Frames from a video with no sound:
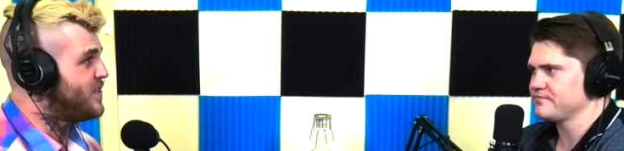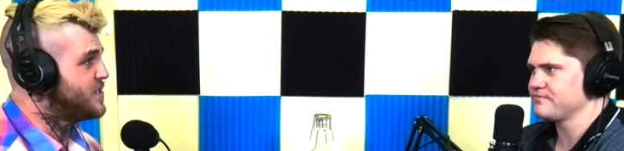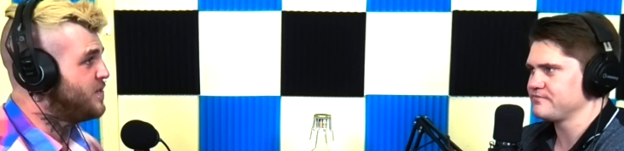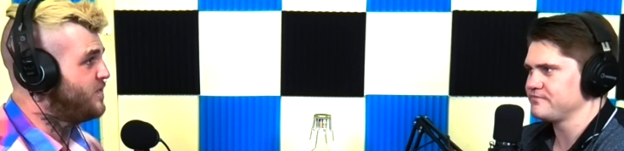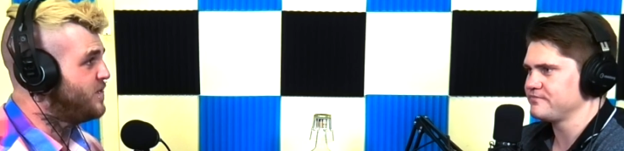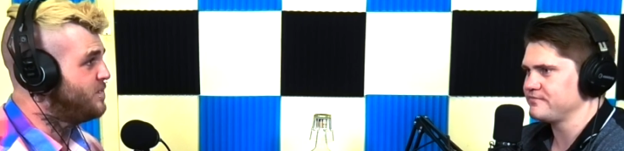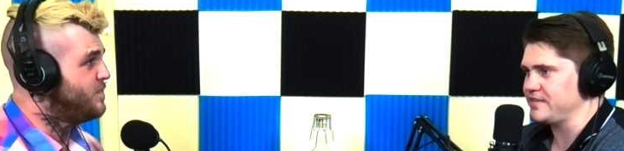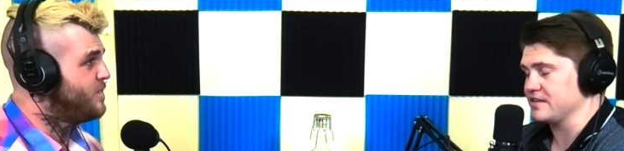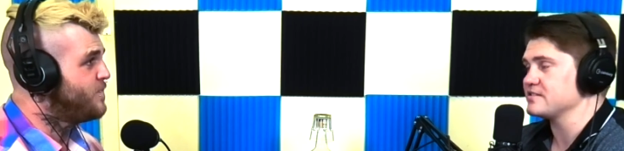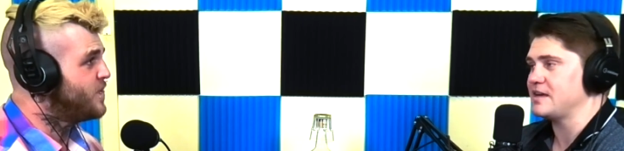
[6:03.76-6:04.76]
Speaker 1: for this whole film.
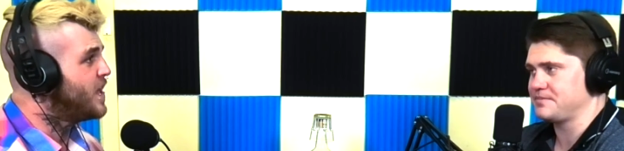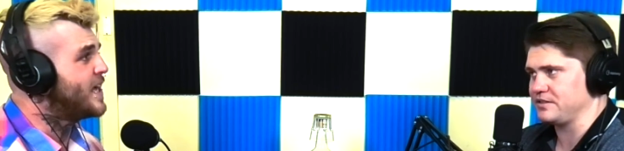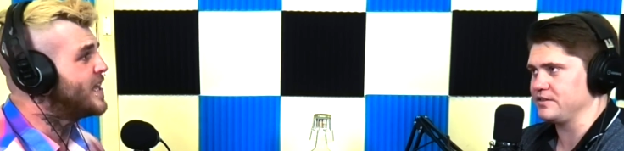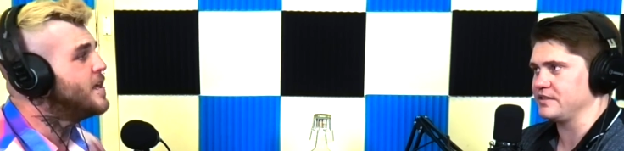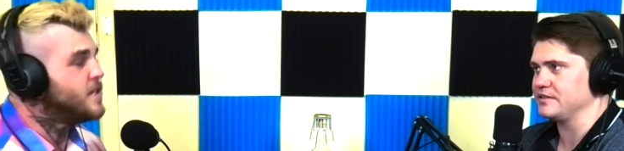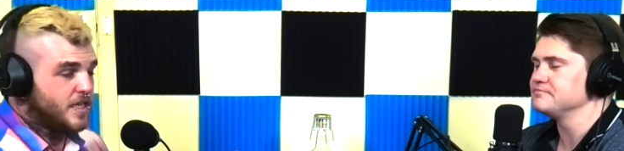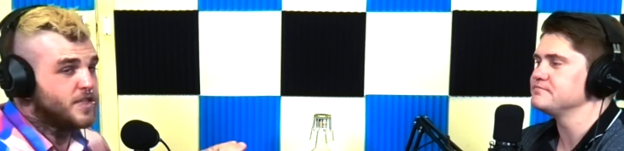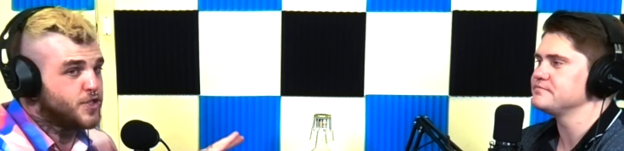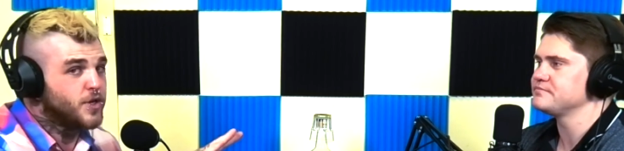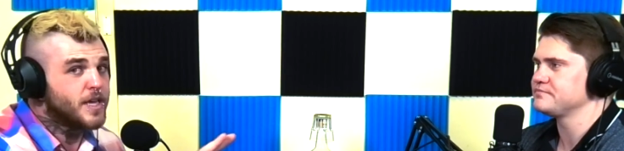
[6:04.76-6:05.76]
Yes, uh, absolutely.
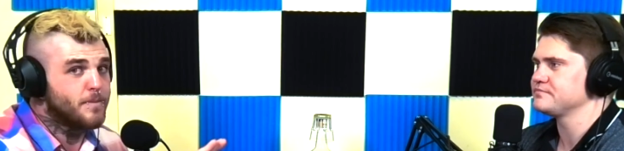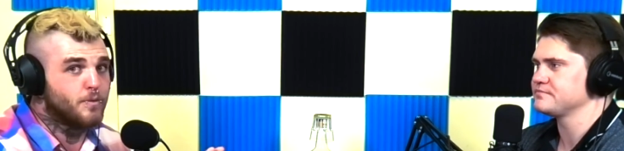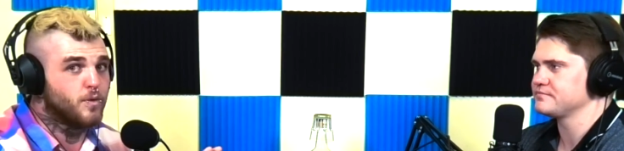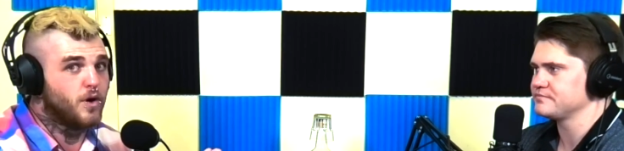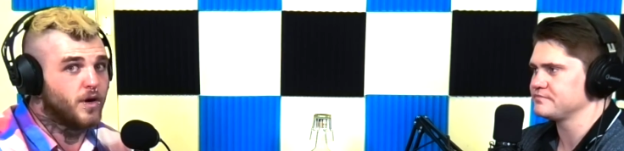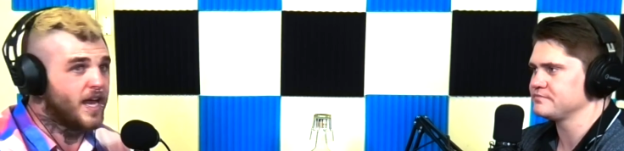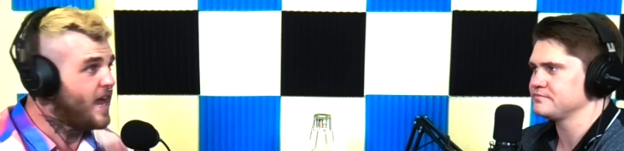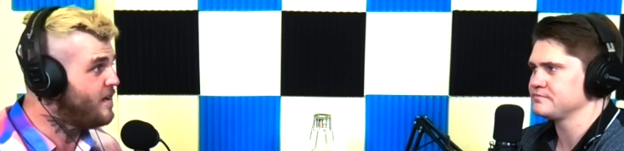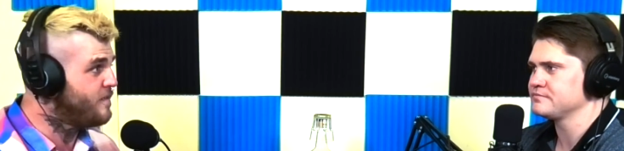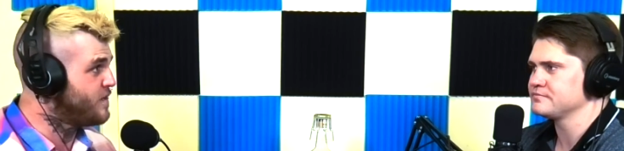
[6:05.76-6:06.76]
Like, don't get me wrong.
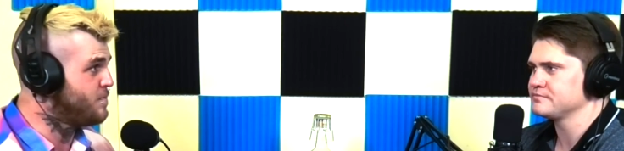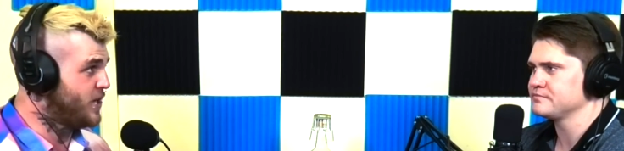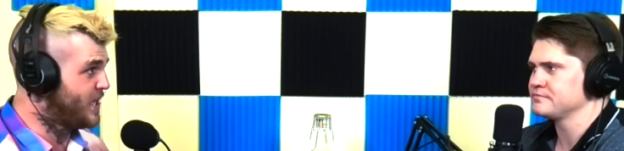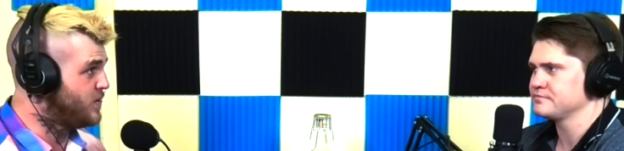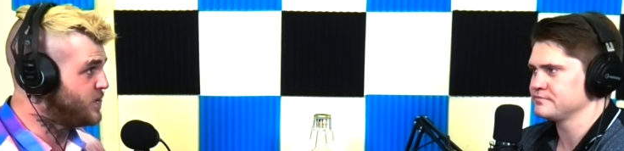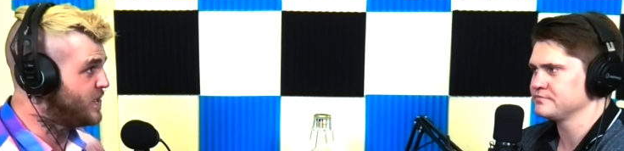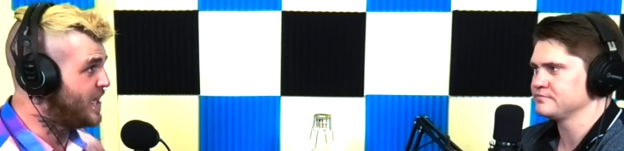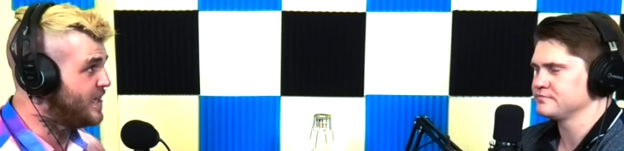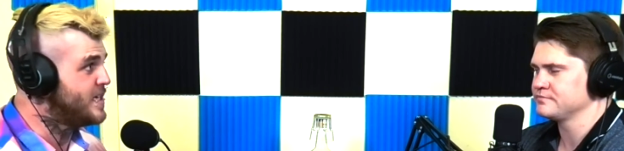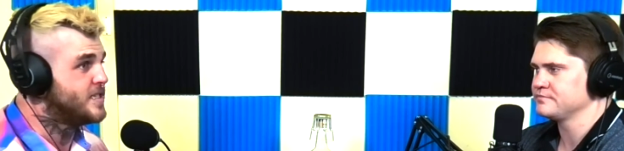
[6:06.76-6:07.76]
Everybody else on
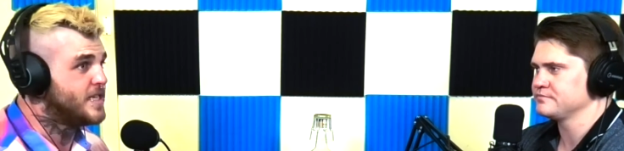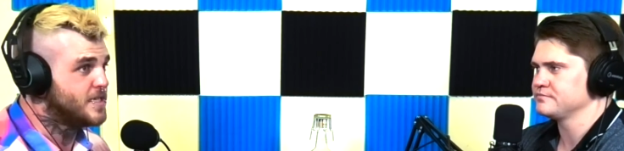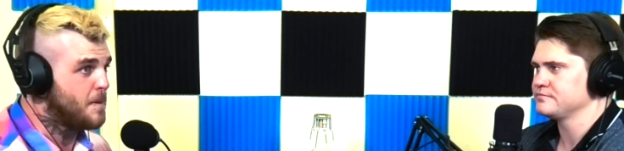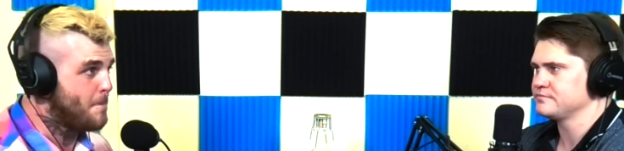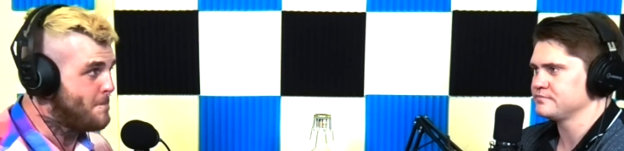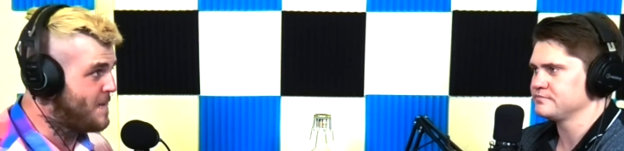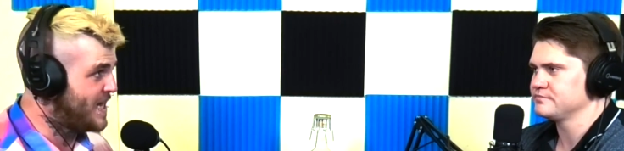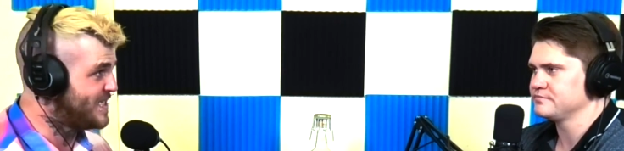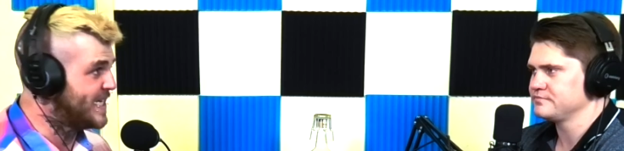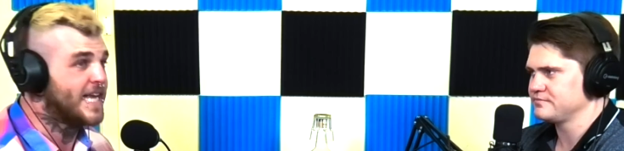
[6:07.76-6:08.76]
that list is
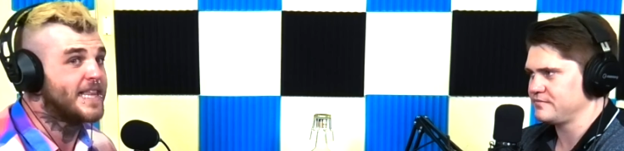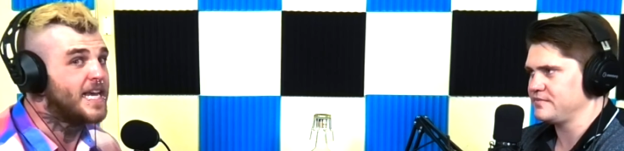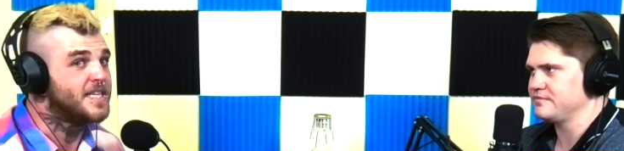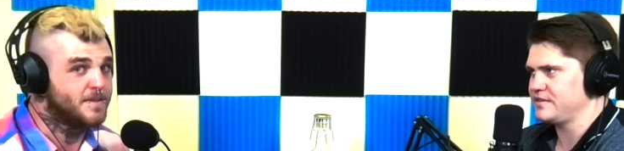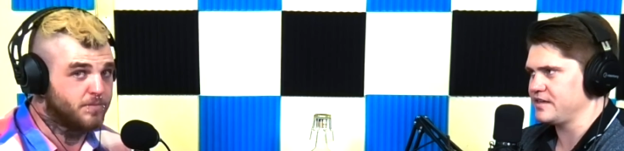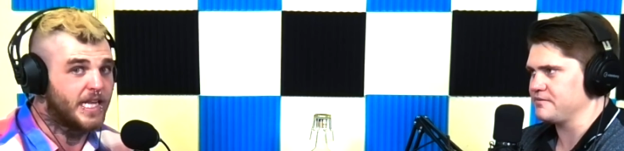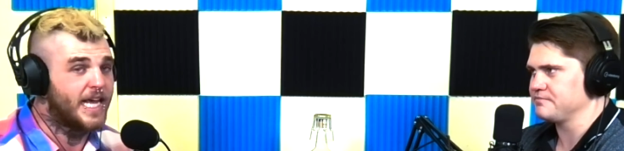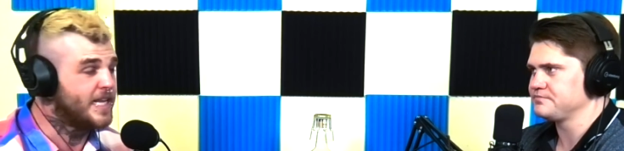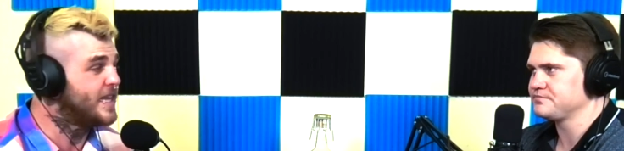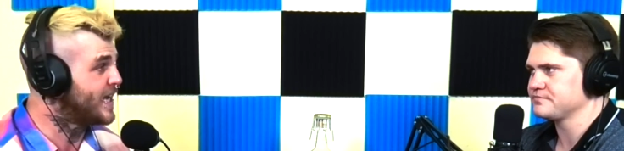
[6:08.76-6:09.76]
amazing. And they yeah.
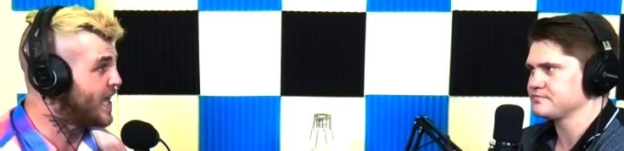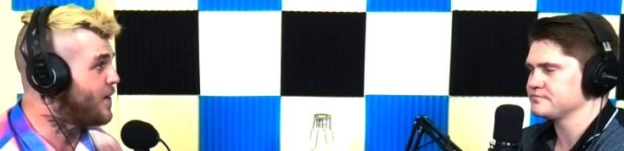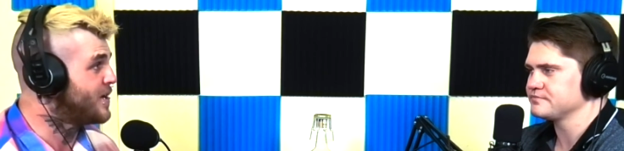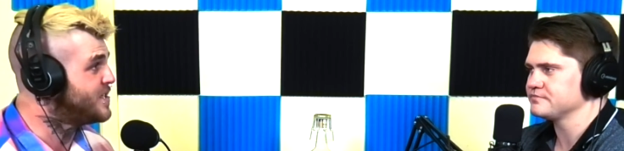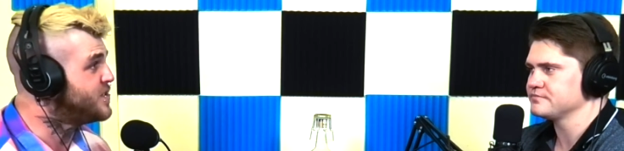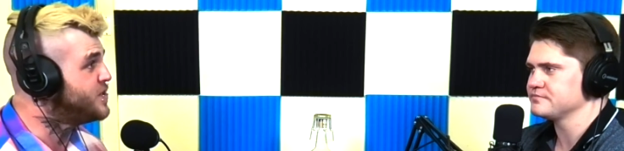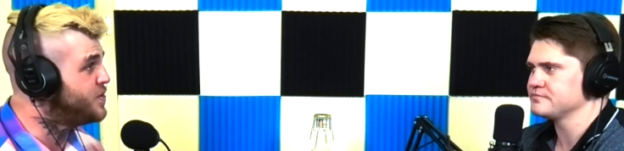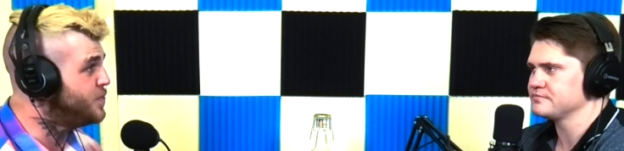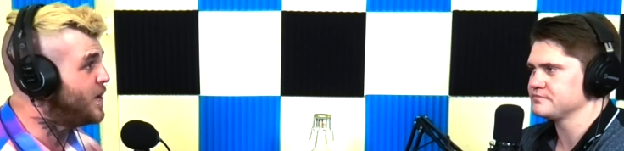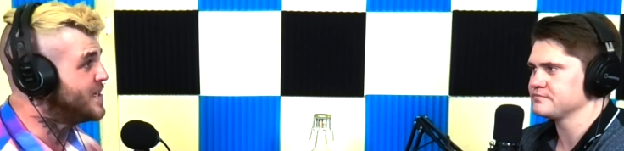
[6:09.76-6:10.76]
played their characters
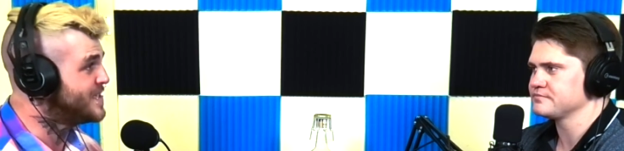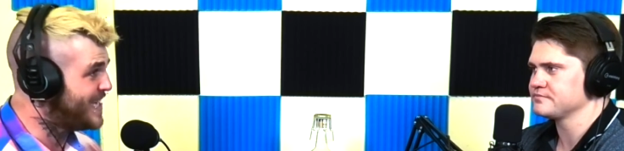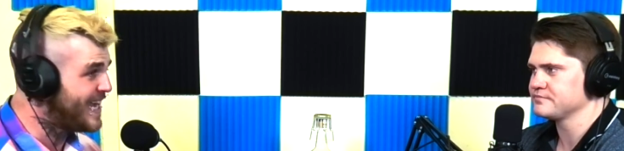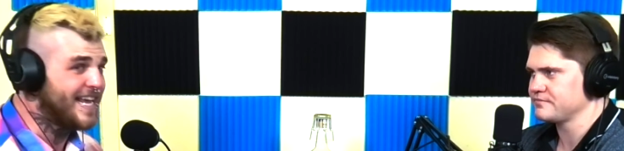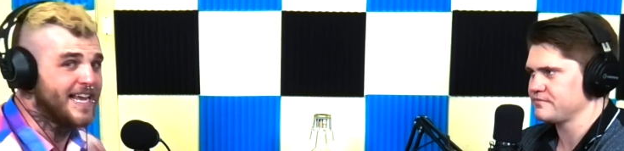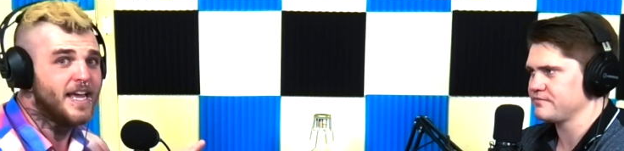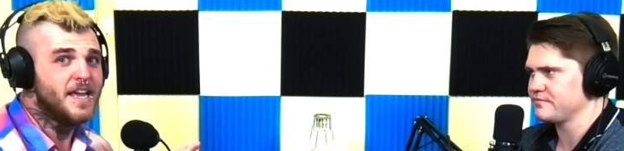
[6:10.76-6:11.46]
to a T.